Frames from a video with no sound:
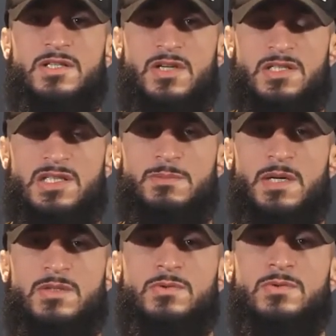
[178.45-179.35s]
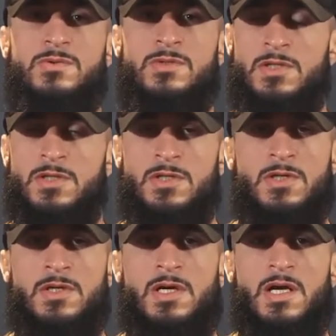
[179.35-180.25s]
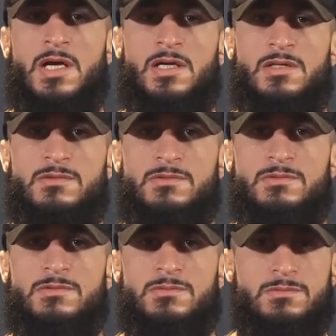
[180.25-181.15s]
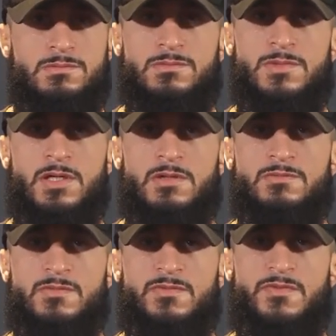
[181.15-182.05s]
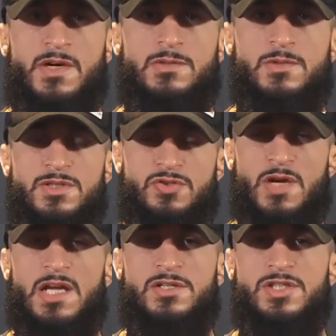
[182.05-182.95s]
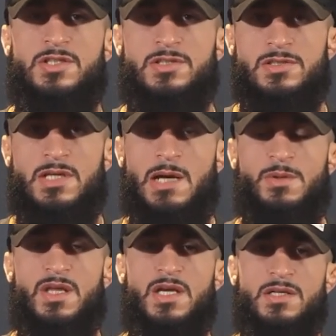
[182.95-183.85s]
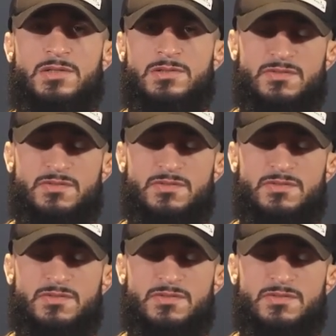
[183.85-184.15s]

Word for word: I try to keep my cool and, you know, fight strategy, not with anger.